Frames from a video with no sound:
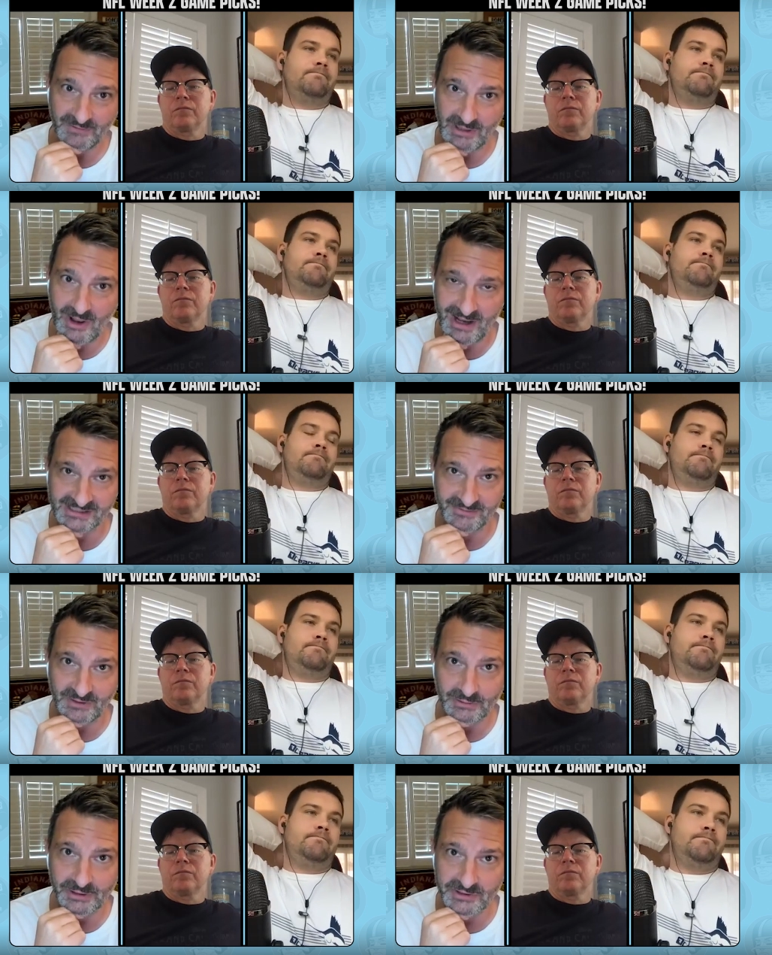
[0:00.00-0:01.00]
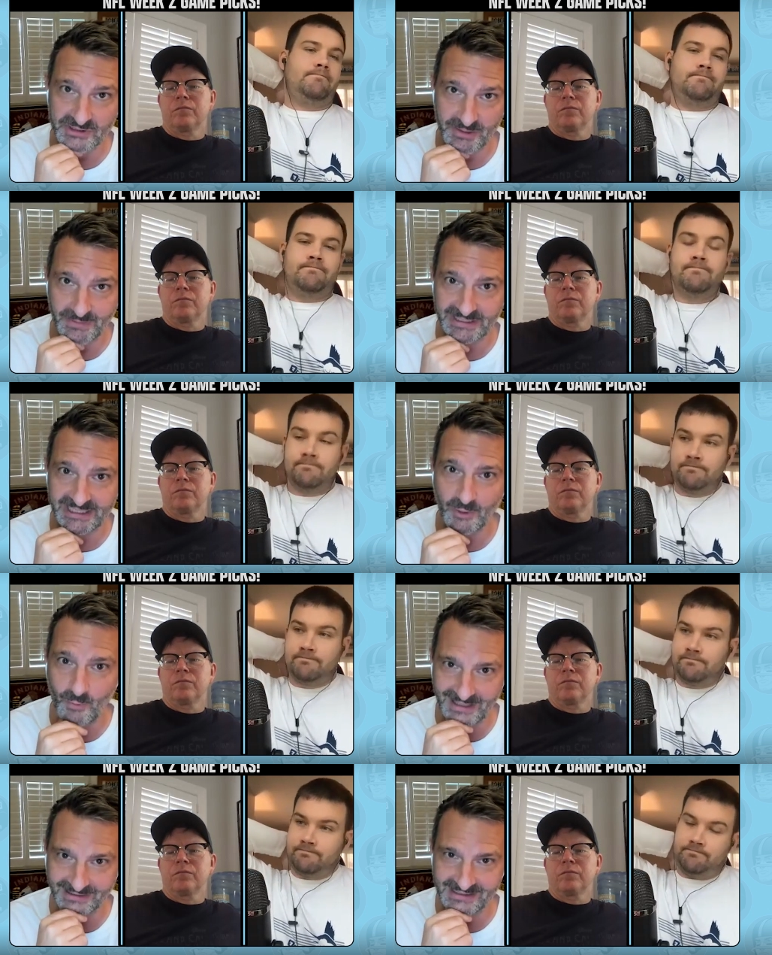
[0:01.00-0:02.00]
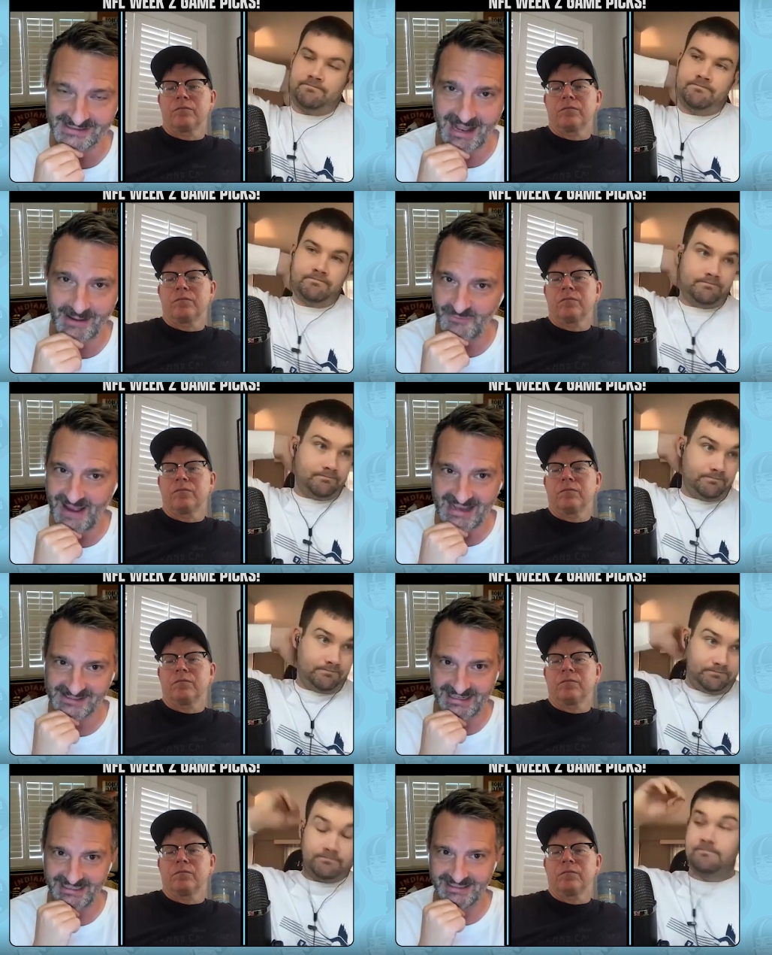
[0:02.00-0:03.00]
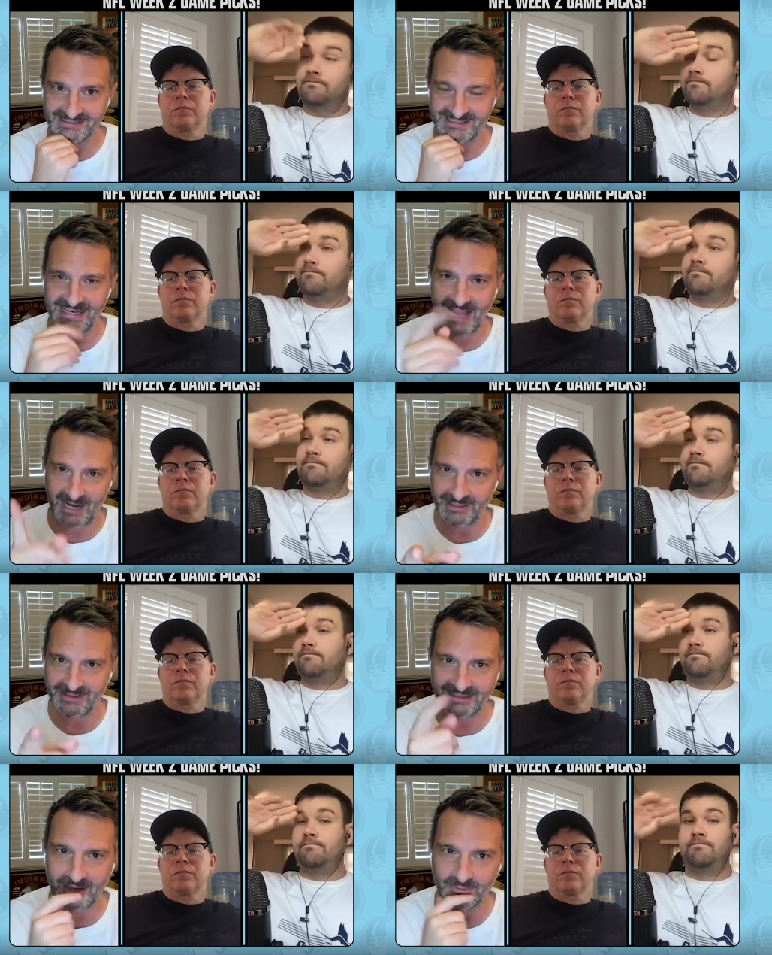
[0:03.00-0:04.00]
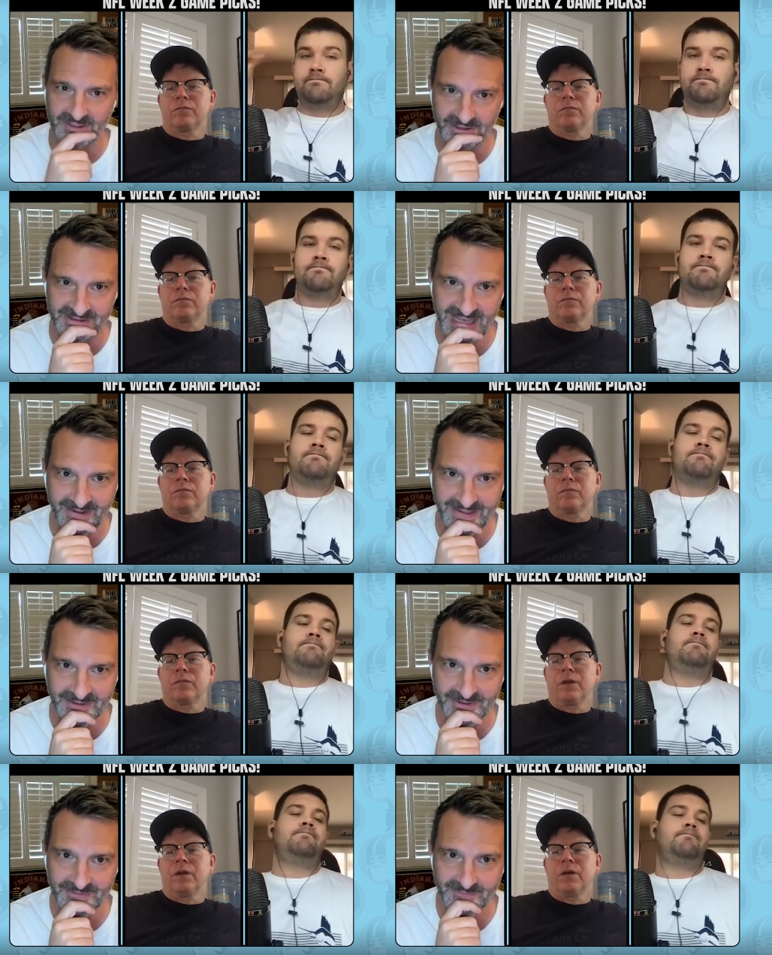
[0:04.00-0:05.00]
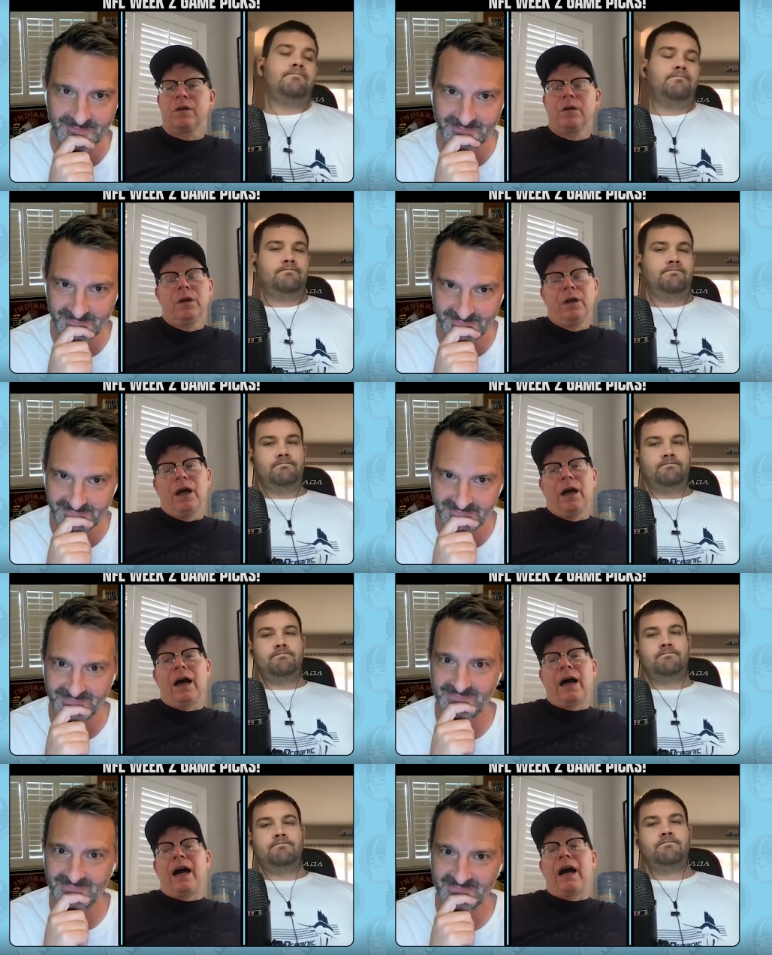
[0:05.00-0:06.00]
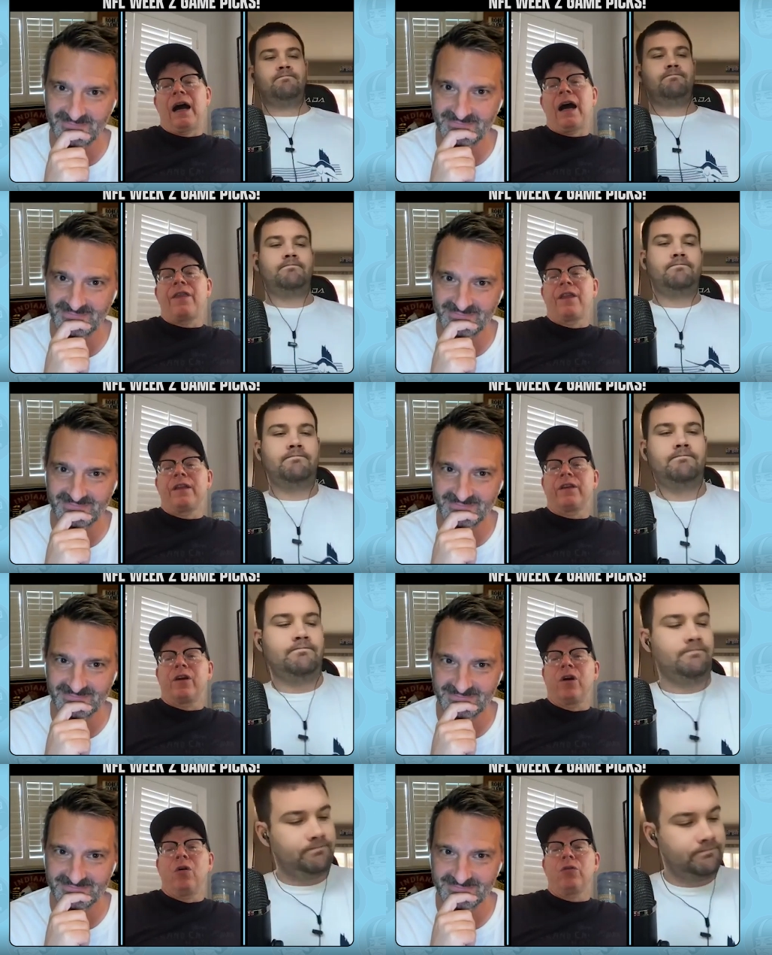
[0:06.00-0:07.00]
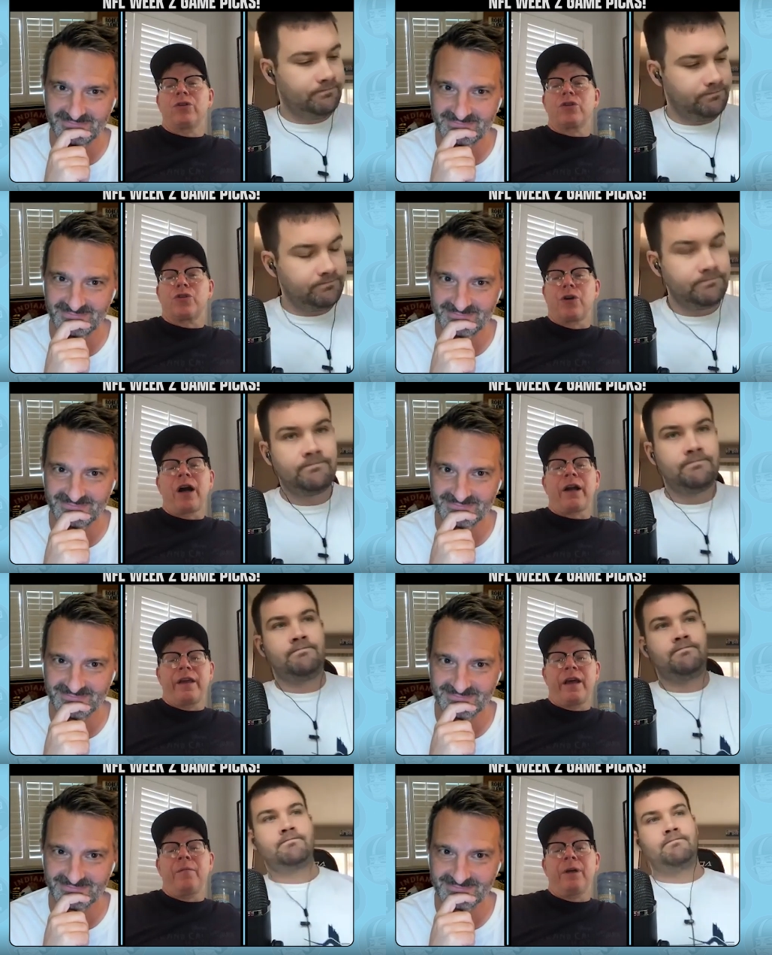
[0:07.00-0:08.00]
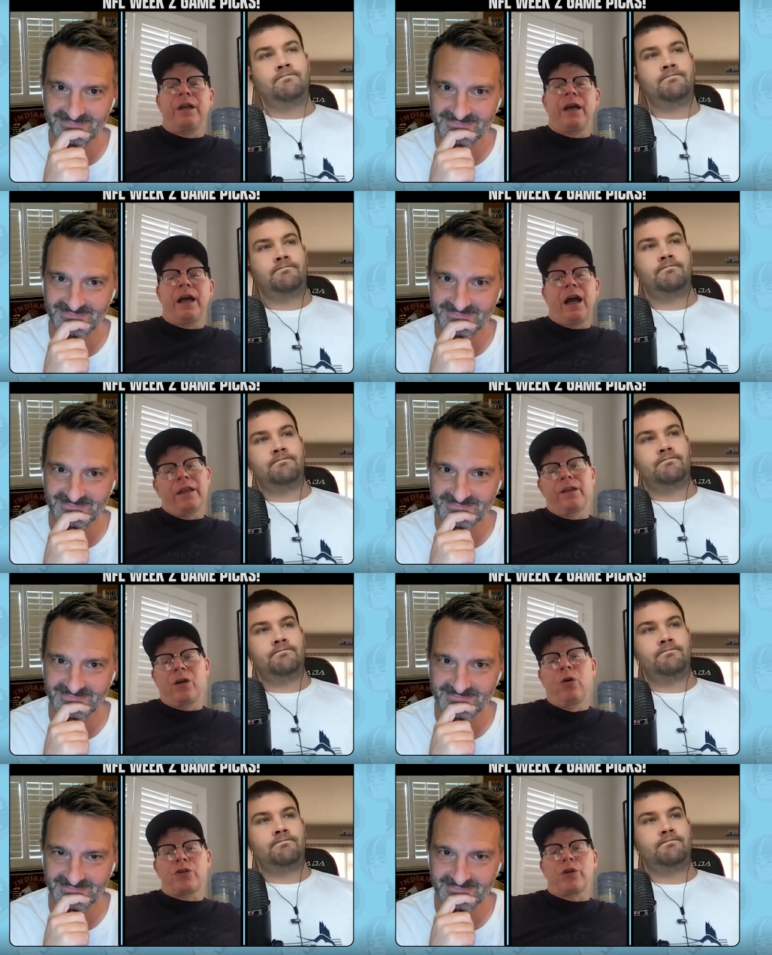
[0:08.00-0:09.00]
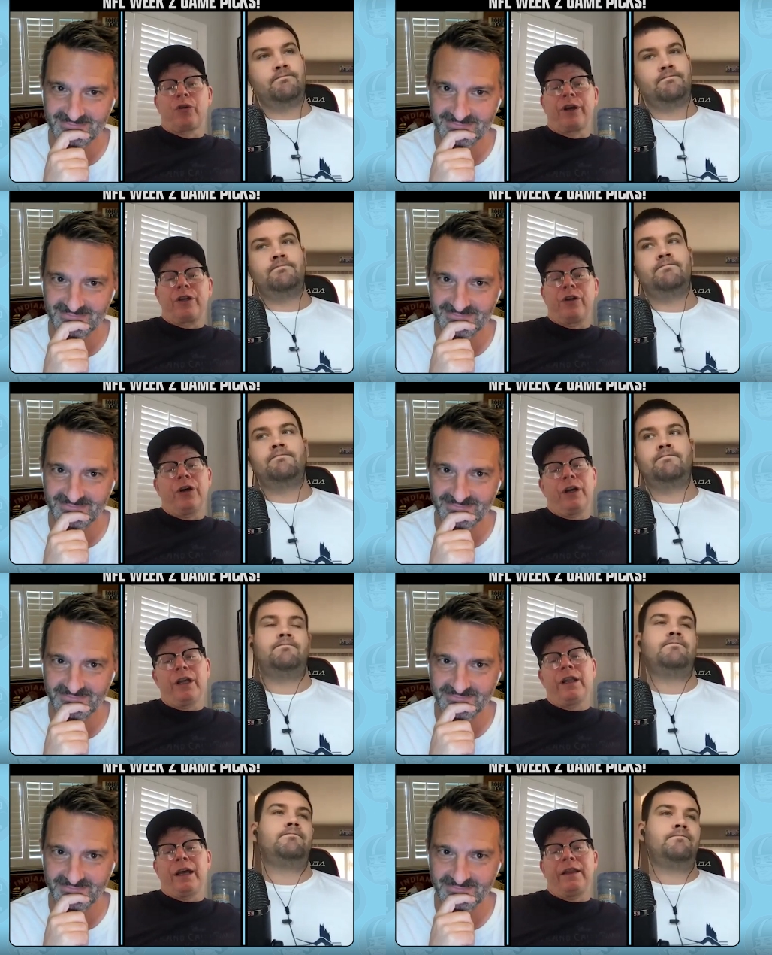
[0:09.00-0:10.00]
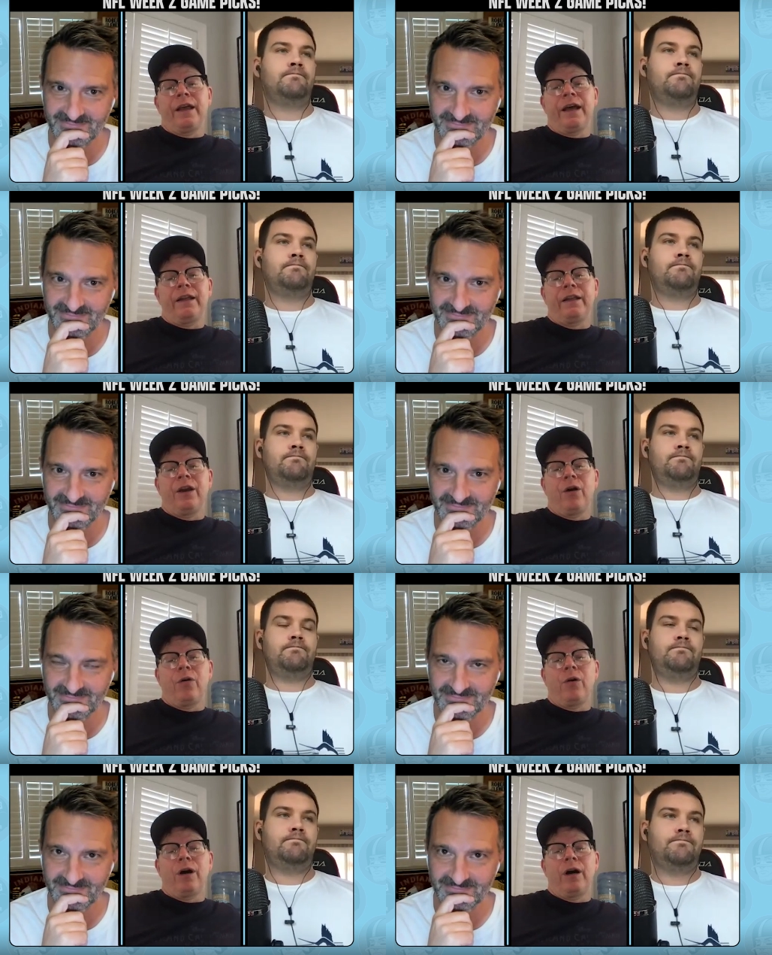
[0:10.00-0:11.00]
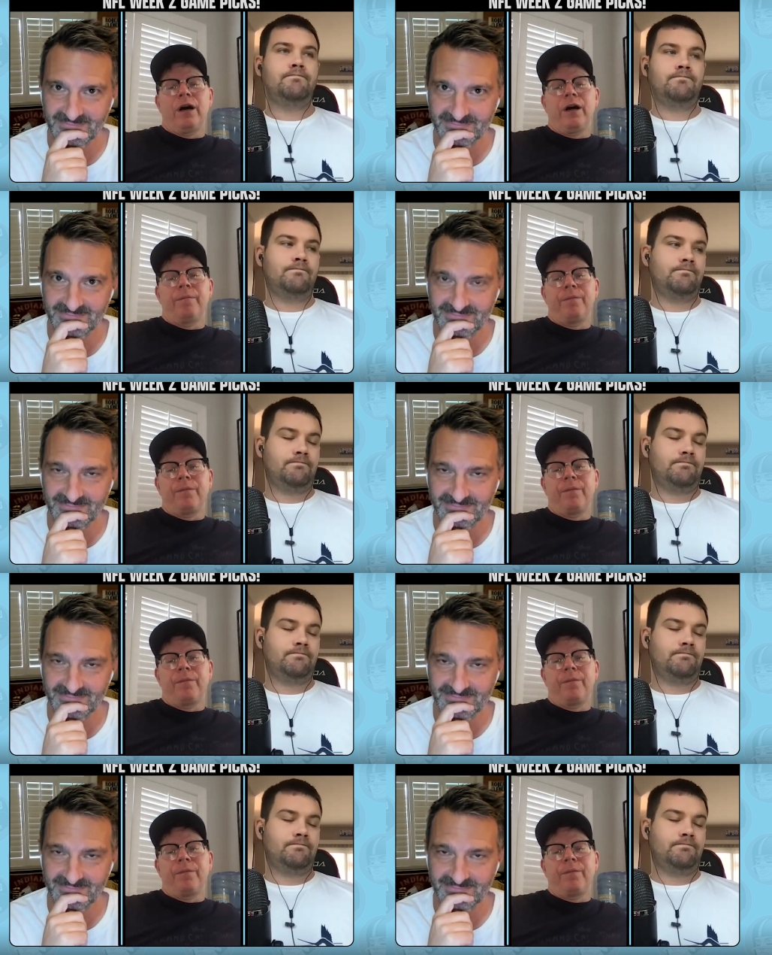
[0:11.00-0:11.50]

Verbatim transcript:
Speaker 1: loss if you lose to Malik Willis. I'm fascinated to see how do you think that one turns out, Hench?
Speaker 2: I, I think the Colts truck them, and, I think the Colts are pretty good, and and that you know uh, uh,